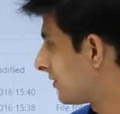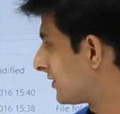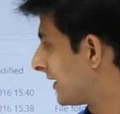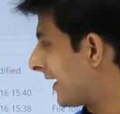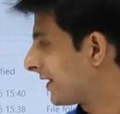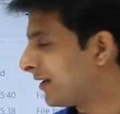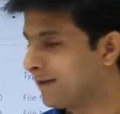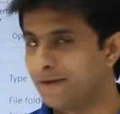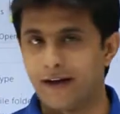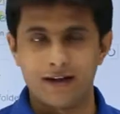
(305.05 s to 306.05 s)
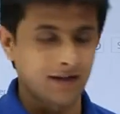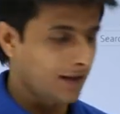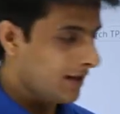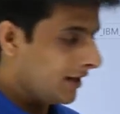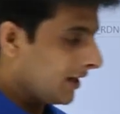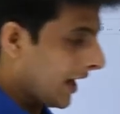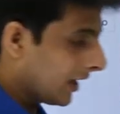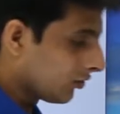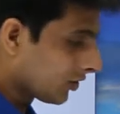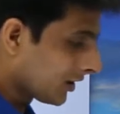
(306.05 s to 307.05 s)
select the file
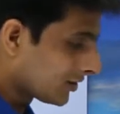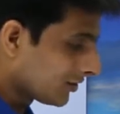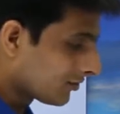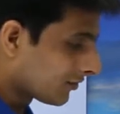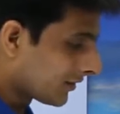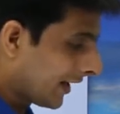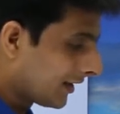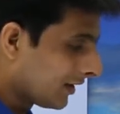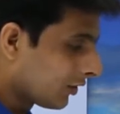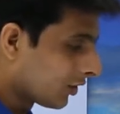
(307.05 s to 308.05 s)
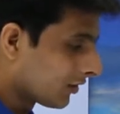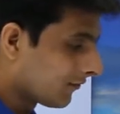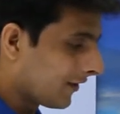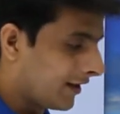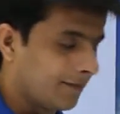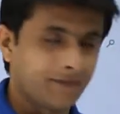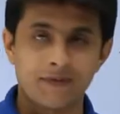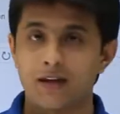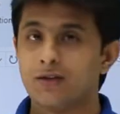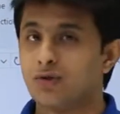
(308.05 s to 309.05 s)
and you can just right click on the file
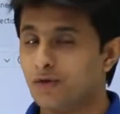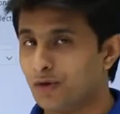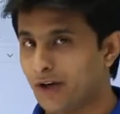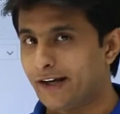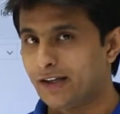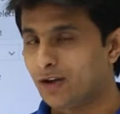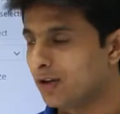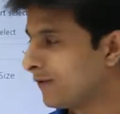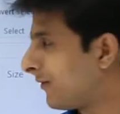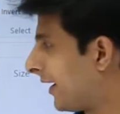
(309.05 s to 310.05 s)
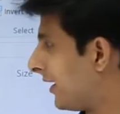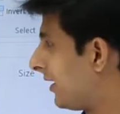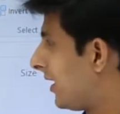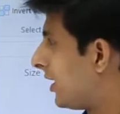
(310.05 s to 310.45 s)
so if you right click on the file,